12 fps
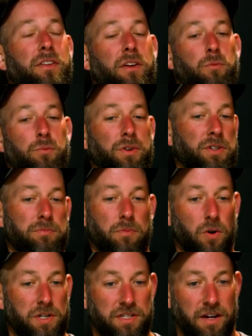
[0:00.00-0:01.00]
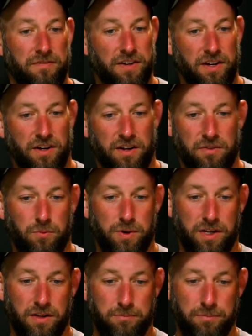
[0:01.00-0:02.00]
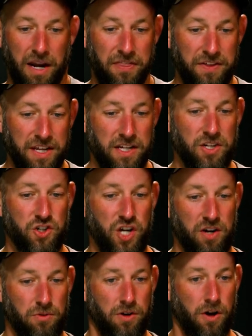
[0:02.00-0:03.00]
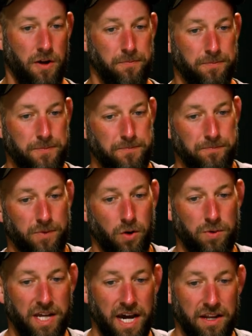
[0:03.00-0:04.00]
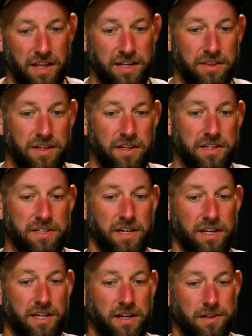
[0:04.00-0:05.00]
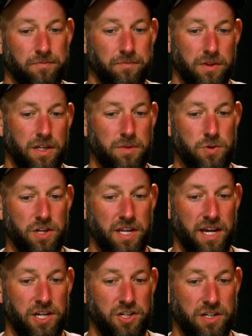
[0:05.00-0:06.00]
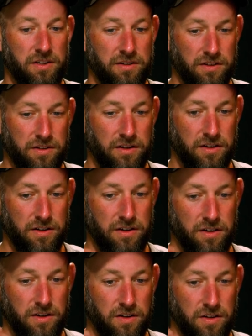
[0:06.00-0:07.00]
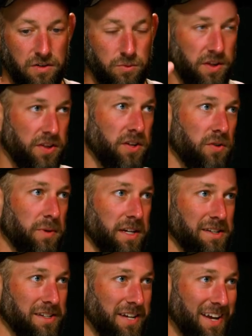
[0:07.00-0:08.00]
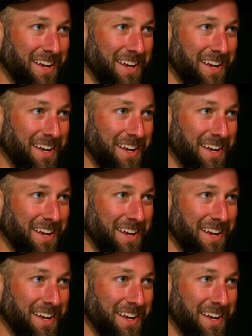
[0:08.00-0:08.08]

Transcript: Uh, there's more stuff here, and we. Could, but I think in general, we got like it's like communication with humans